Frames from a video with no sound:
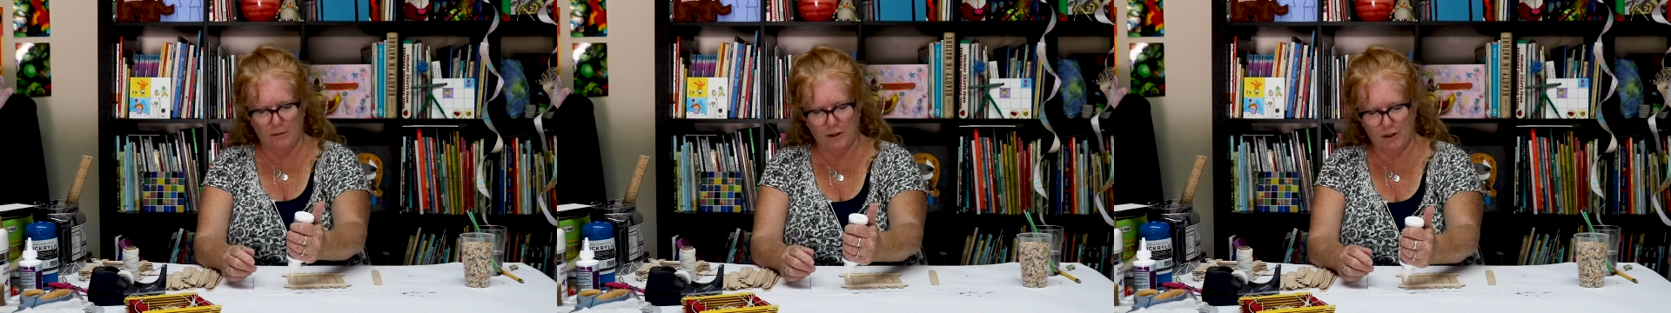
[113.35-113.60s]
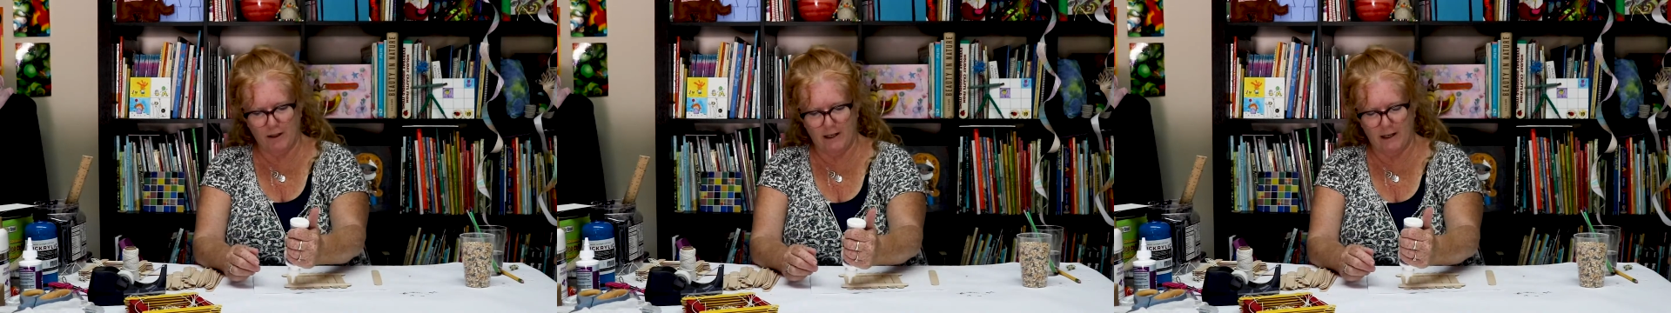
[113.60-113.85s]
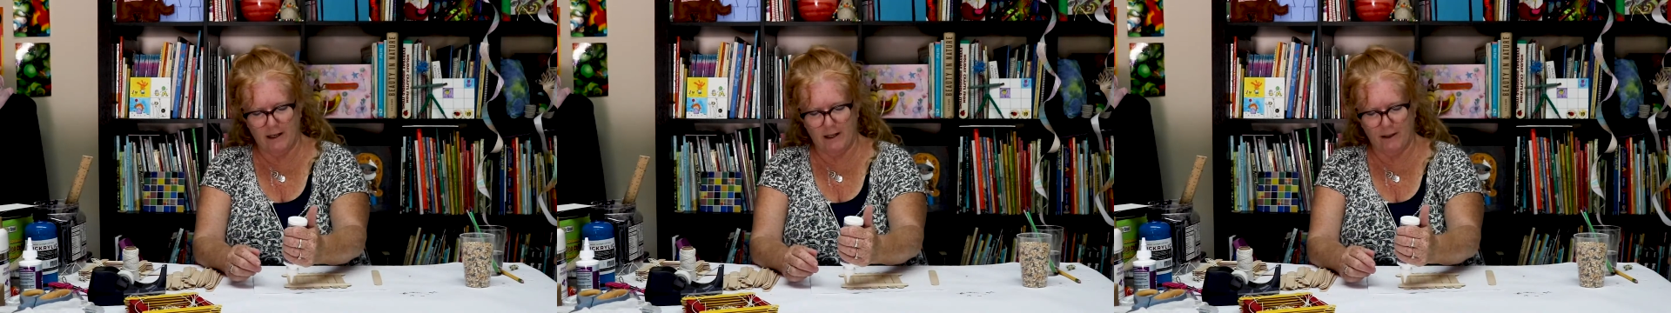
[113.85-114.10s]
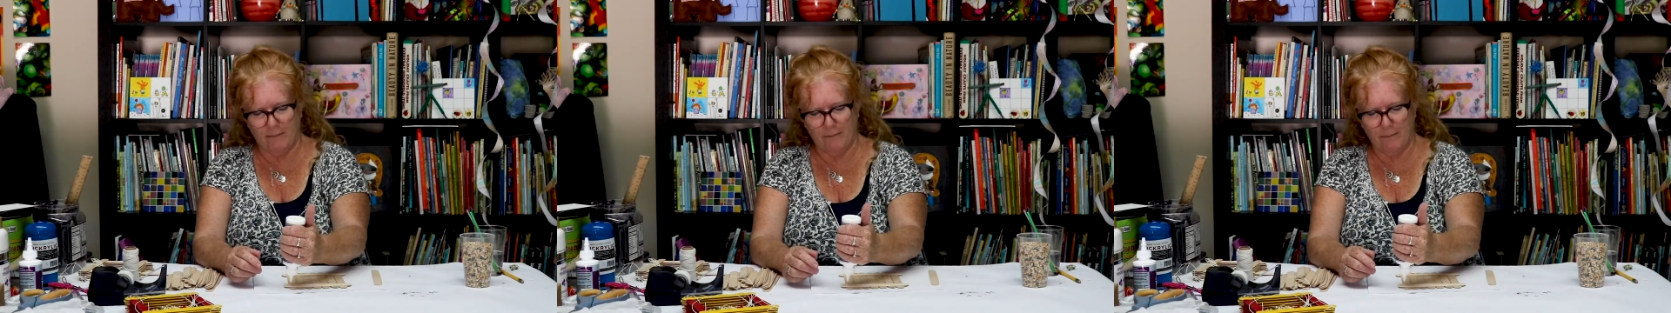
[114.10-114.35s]
So you're going
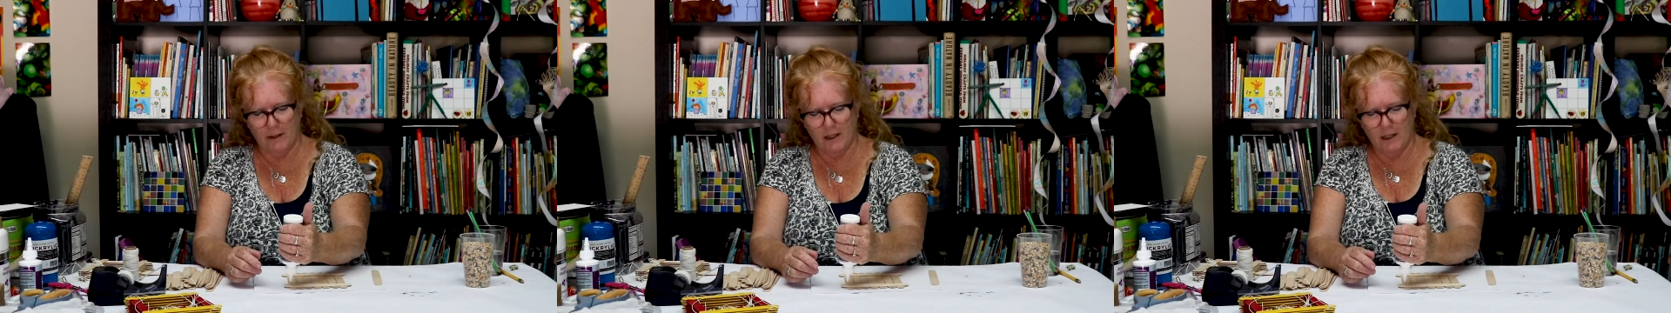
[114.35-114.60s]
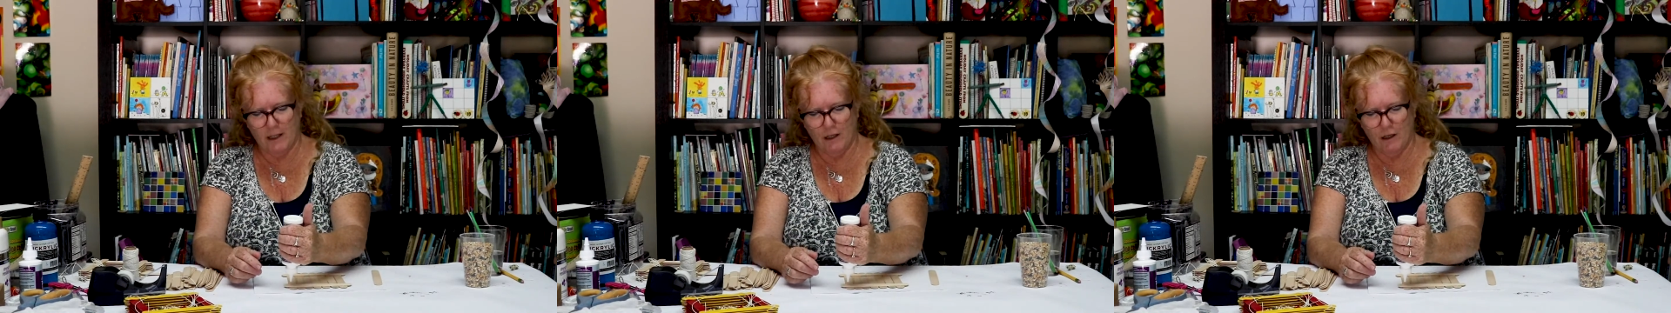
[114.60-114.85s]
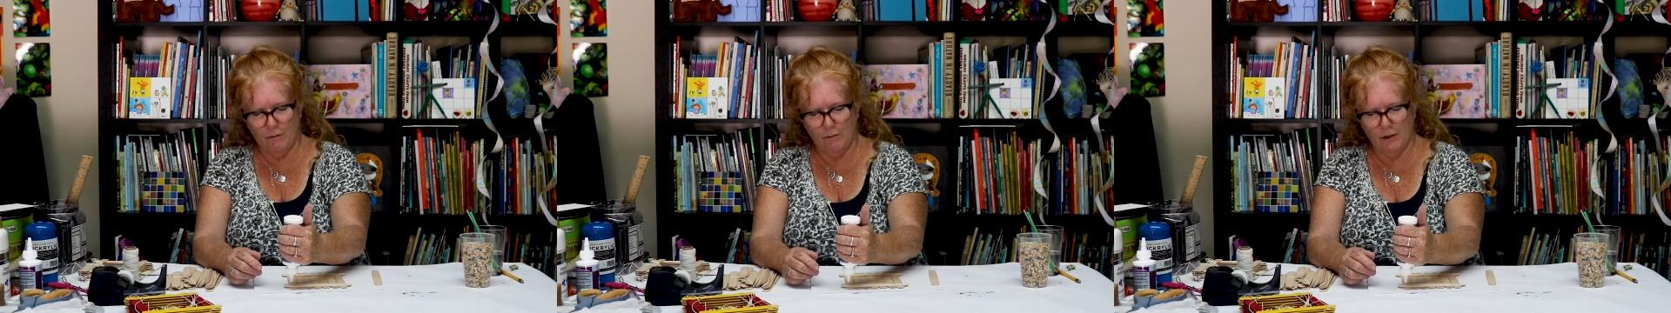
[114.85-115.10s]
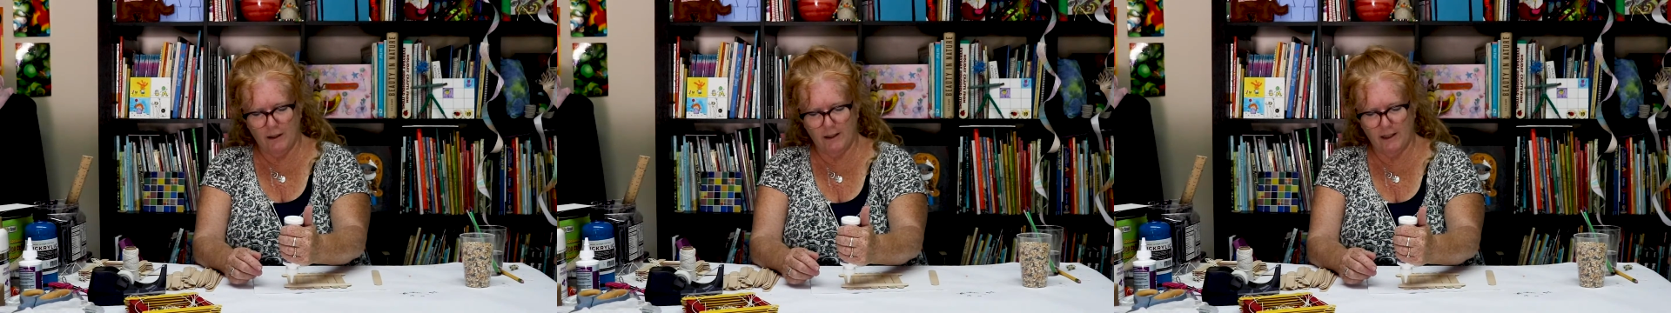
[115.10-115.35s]
to
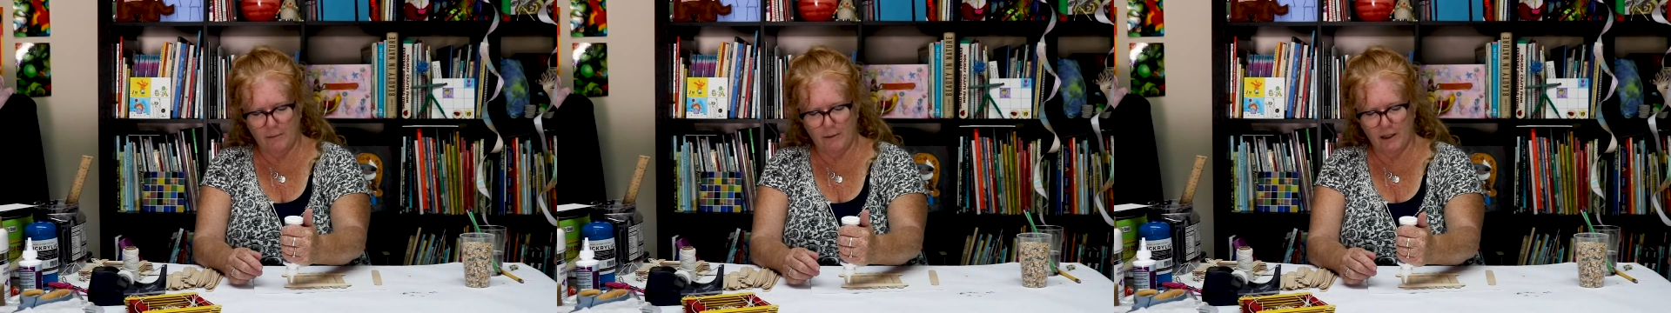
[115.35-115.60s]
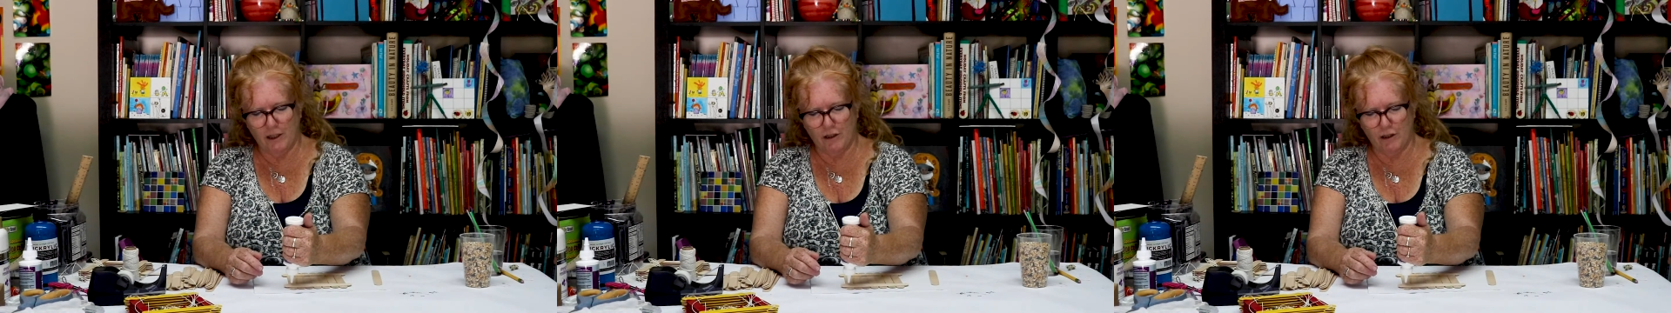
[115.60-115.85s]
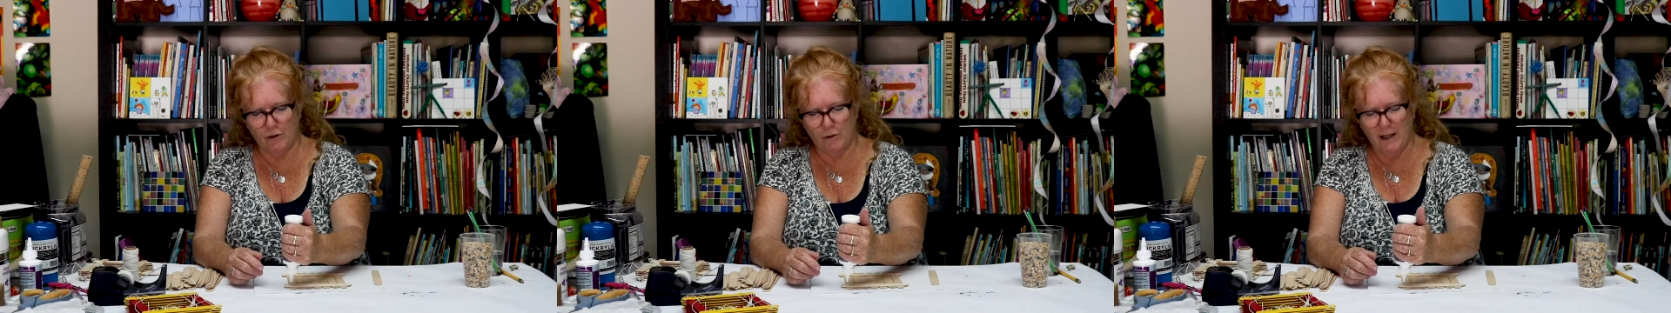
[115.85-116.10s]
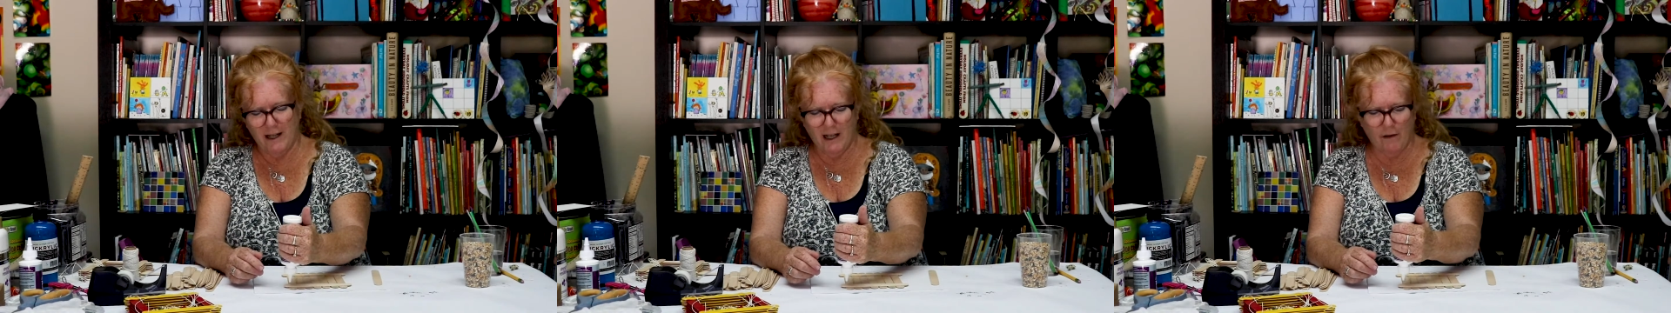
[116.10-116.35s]
put a little bit of glue.